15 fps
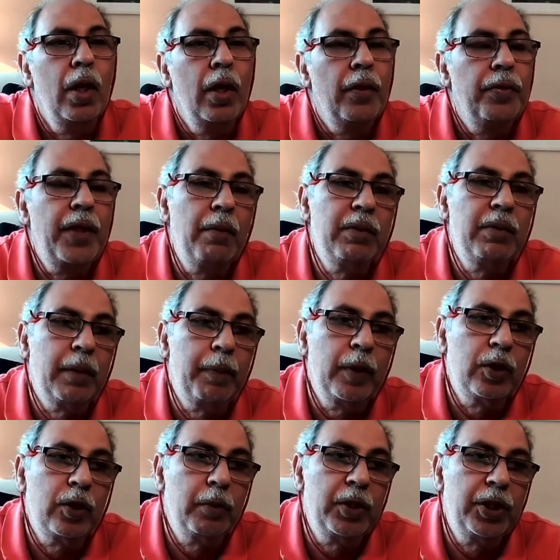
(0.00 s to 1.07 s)
they were
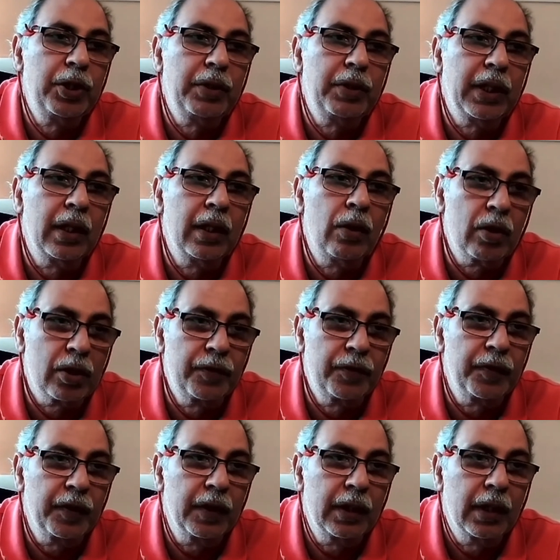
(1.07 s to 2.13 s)
supposed to be shooting in
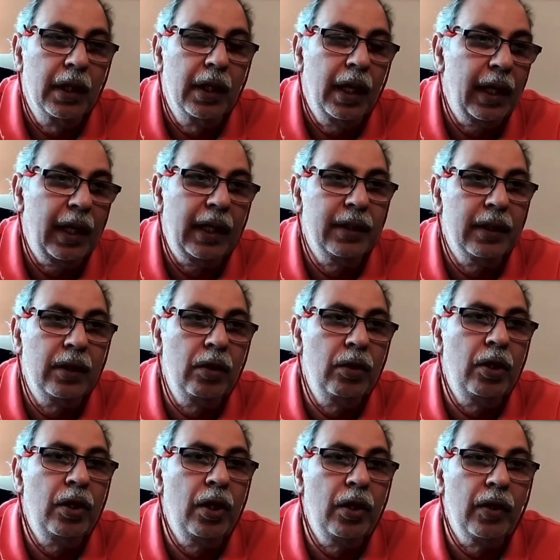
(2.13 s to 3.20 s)
Oxford. And I said, no,
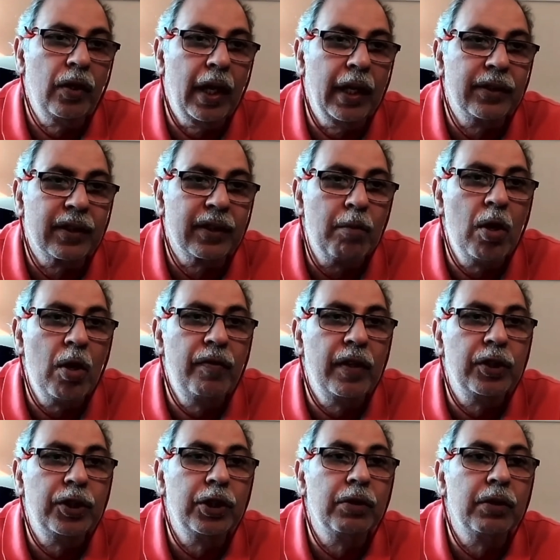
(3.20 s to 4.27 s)
guys, come over
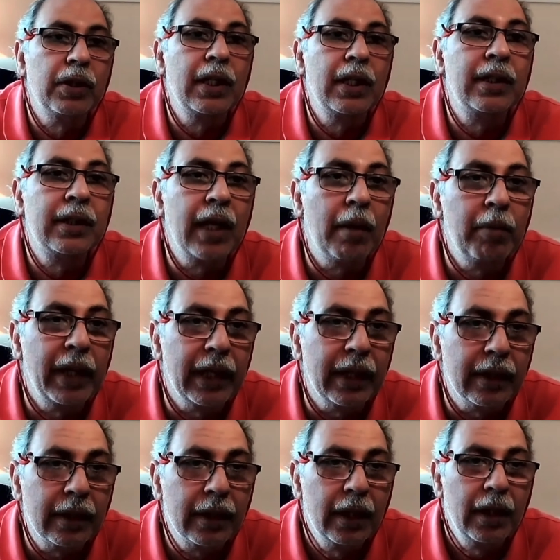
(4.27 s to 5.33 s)
and shoot it in Dublin.
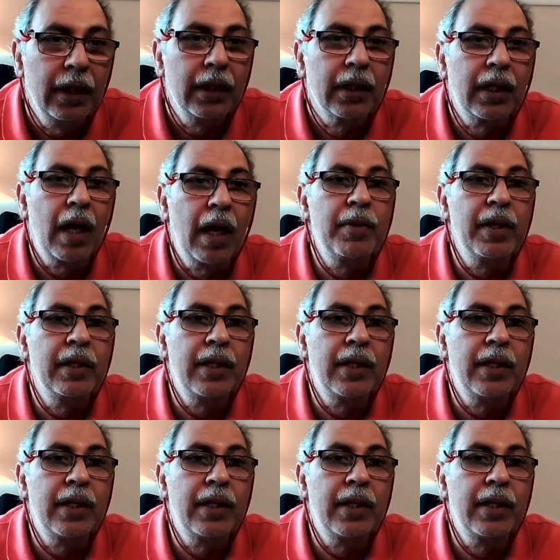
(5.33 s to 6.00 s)
Yeah. Come in